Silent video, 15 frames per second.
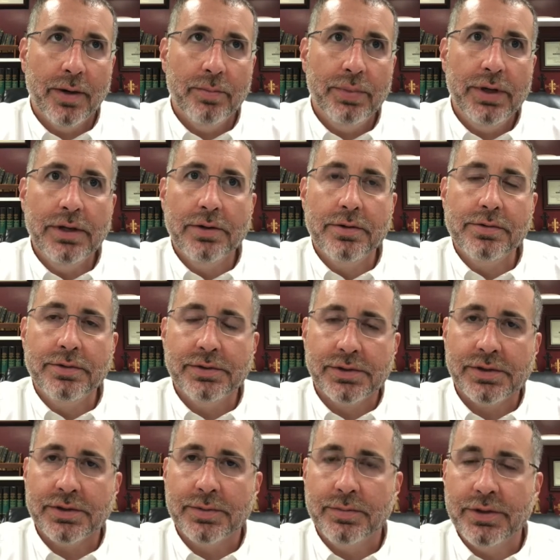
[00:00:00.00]

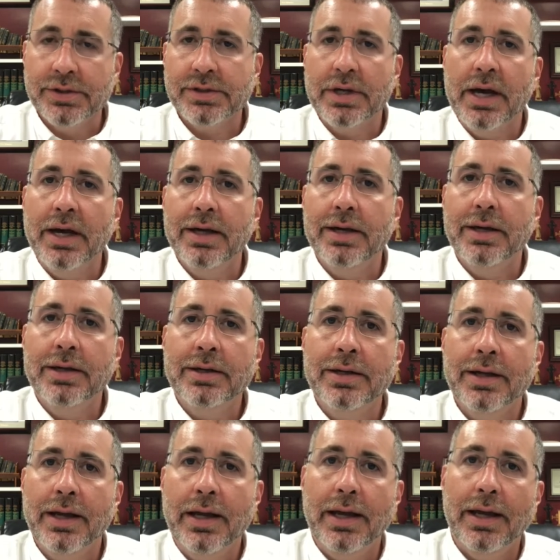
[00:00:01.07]
Peter's Messiah
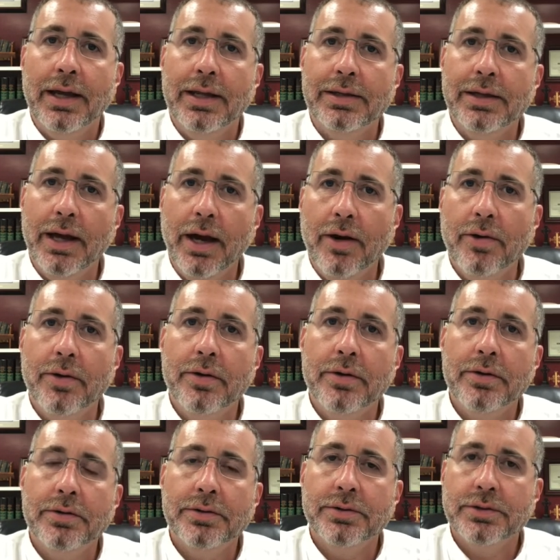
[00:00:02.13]
and
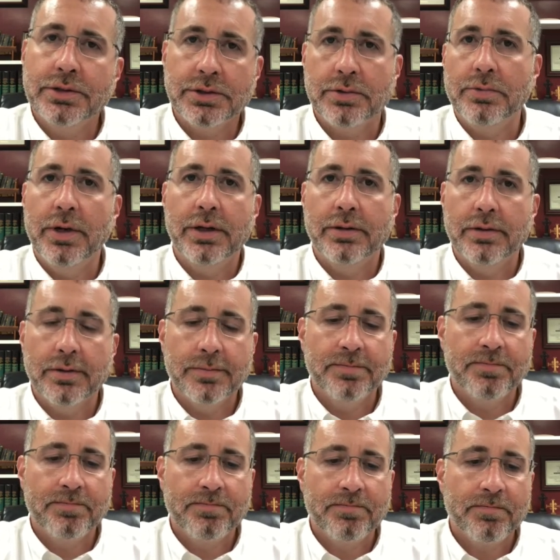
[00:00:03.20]
our surrender.
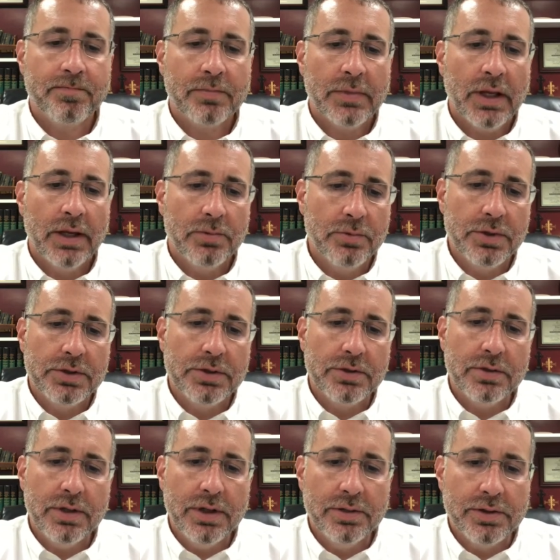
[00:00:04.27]
Would you
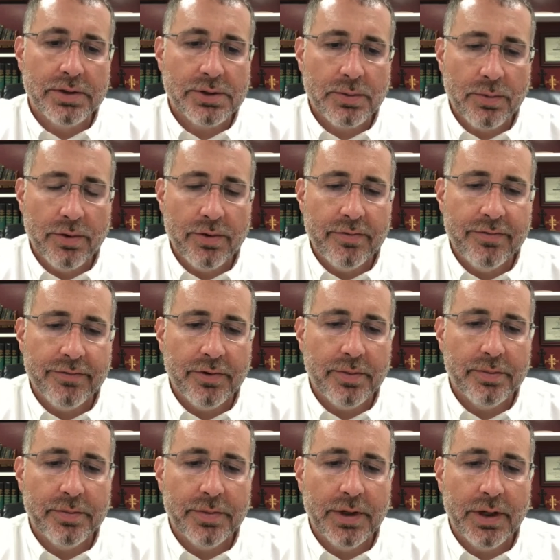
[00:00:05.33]
hear this word
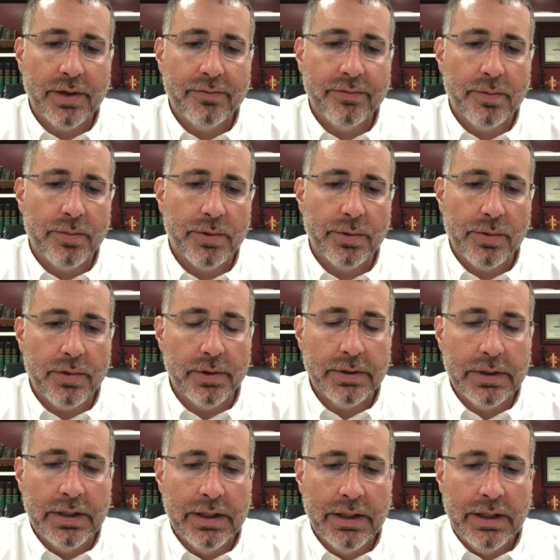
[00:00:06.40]
from the Lord?
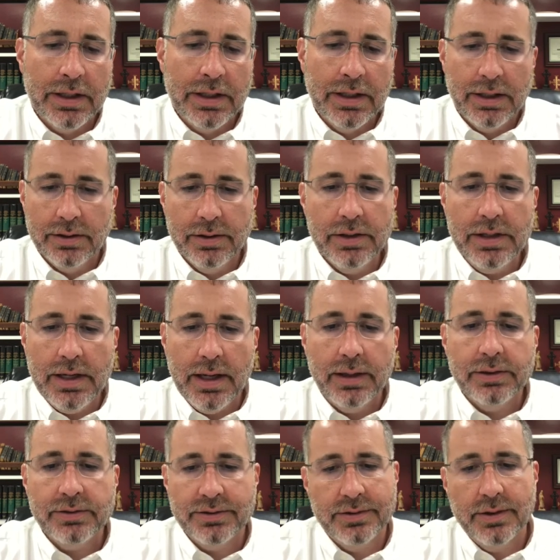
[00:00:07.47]
Then he
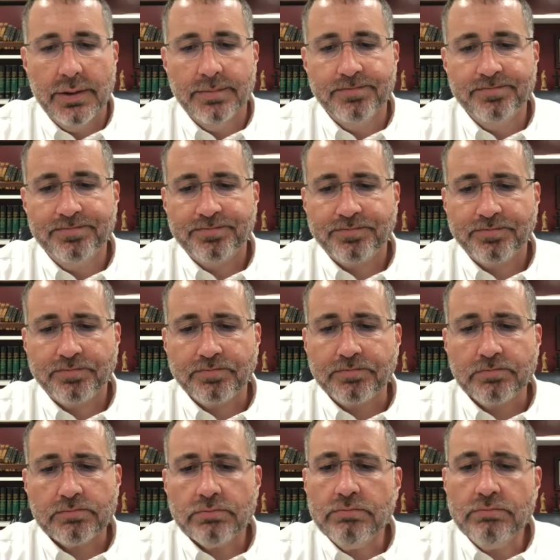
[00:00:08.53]
asked them,
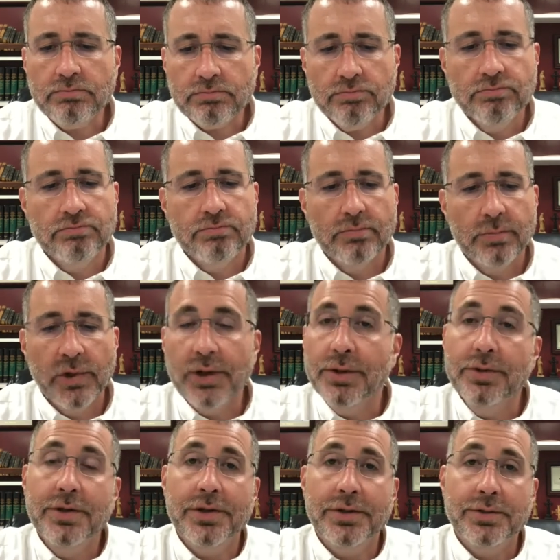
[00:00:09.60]
"But
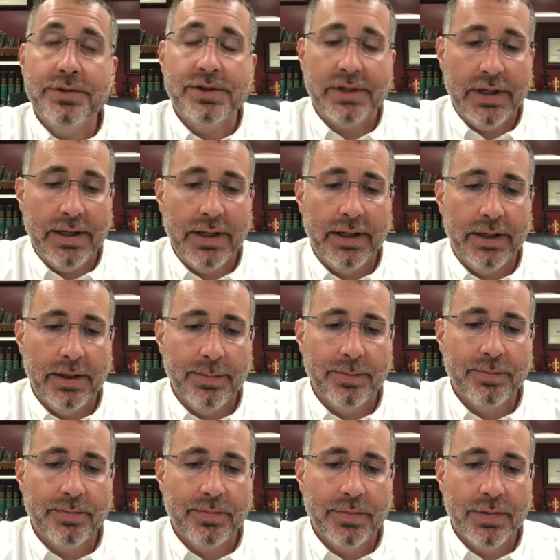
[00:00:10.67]
who do you say I am?"
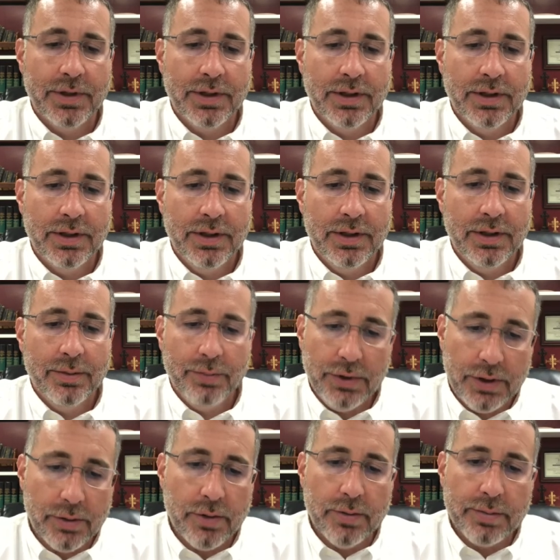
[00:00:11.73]

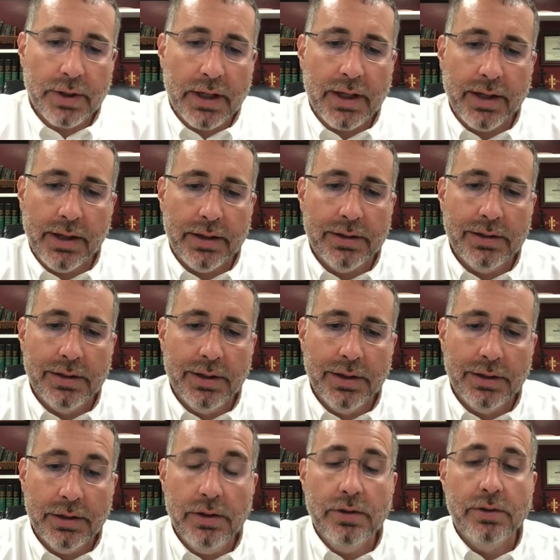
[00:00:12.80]
Peter replied,
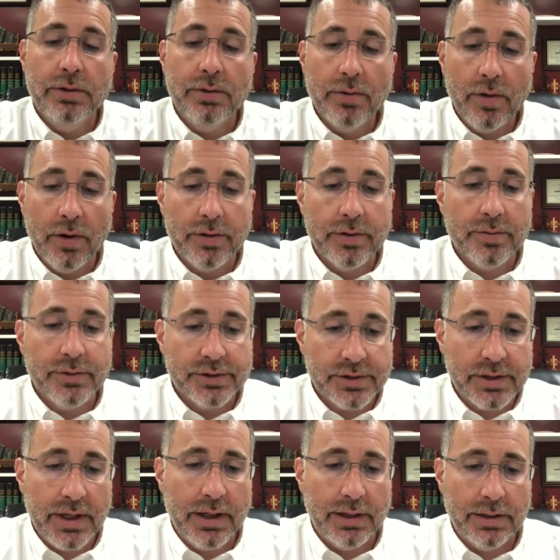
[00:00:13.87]
"You are the
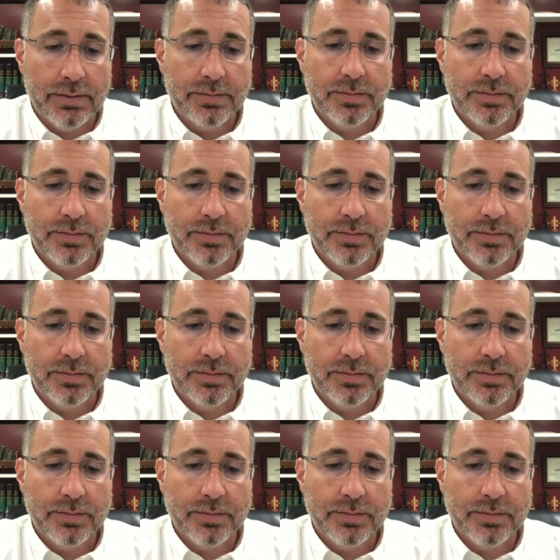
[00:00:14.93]
Messiah."